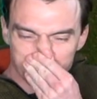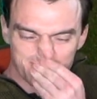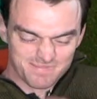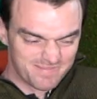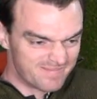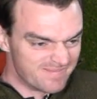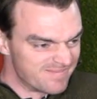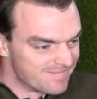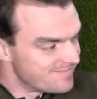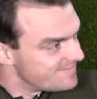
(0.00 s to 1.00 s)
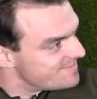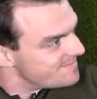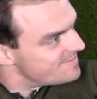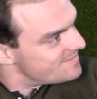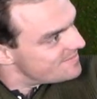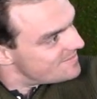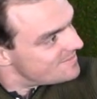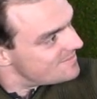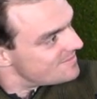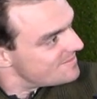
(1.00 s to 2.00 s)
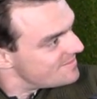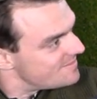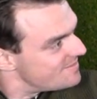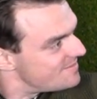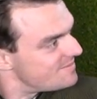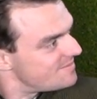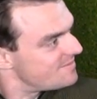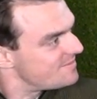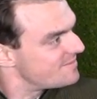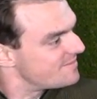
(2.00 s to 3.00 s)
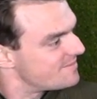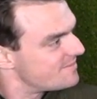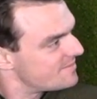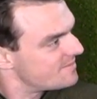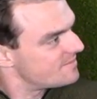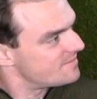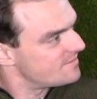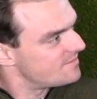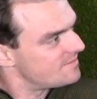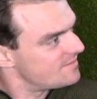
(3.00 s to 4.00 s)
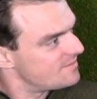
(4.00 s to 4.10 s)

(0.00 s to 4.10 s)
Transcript: This person isn't speaking.